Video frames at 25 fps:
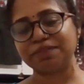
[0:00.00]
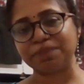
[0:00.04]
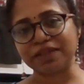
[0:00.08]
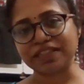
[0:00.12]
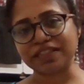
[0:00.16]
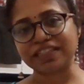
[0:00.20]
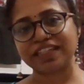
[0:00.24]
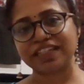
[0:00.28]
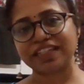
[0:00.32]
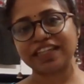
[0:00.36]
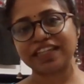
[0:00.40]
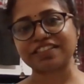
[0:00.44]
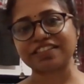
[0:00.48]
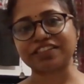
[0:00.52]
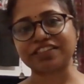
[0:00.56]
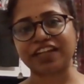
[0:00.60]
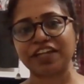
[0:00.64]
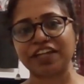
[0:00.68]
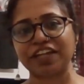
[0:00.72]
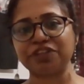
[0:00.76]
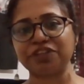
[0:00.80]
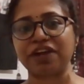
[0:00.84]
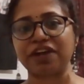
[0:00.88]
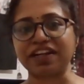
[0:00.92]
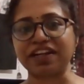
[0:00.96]
person is
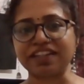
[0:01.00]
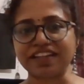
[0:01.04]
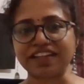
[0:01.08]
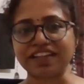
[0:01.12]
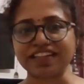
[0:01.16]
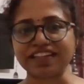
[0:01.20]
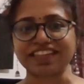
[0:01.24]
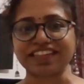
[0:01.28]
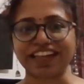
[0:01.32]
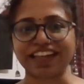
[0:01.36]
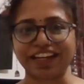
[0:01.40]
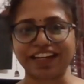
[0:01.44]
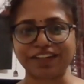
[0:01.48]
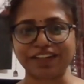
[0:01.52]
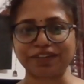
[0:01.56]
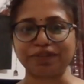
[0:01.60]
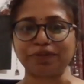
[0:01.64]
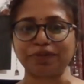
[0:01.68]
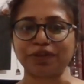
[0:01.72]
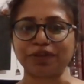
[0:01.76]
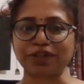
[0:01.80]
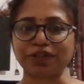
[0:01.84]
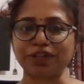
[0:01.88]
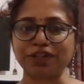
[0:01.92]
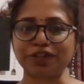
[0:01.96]
trying to
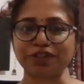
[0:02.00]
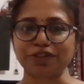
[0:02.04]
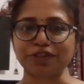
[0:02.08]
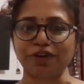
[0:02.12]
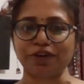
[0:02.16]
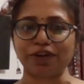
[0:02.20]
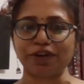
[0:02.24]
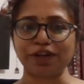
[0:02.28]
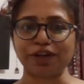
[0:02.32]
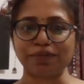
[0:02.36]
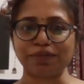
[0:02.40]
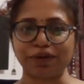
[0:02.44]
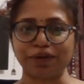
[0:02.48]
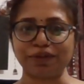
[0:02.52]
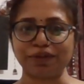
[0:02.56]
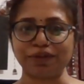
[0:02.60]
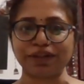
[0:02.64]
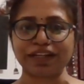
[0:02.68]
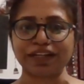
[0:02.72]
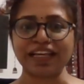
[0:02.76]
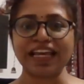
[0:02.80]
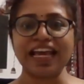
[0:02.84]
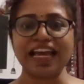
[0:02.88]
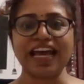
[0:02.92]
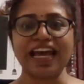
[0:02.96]
understand what it is all
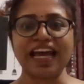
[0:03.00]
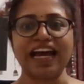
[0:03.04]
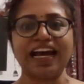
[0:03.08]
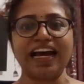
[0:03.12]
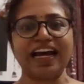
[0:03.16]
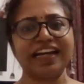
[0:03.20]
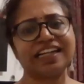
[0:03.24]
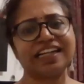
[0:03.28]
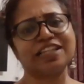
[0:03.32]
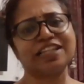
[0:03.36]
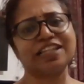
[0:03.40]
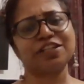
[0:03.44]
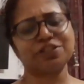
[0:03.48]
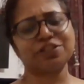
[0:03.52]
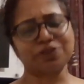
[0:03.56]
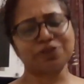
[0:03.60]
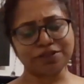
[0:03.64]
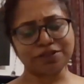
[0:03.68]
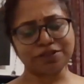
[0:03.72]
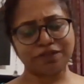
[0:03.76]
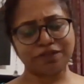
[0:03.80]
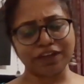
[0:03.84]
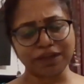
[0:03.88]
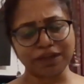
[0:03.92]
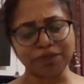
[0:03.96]
about, and it is
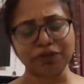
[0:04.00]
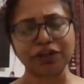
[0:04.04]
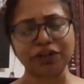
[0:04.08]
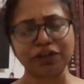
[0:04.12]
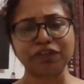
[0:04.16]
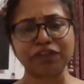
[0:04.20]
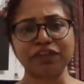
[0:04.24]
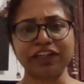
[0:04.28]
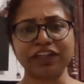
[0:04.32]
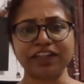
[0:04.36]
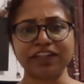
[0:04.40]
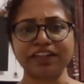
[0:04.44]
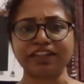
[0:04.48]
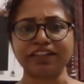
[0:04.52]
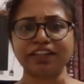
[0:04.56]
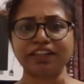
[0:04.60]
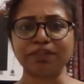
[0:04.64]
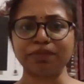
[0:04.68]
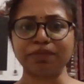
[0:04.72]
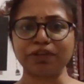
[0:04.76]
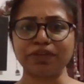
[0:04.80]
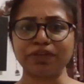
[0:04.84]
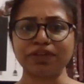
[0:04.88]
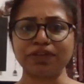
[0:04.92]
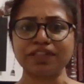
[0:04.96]
also very beautifully
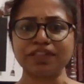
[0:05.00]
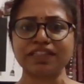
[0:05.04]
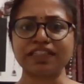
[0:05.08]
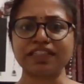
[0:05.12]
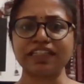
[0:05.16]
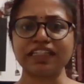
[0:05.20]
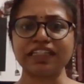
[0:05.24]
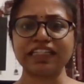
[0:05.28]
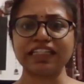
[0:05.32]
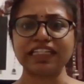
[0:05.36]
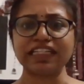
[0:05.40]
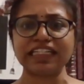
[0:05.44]
written because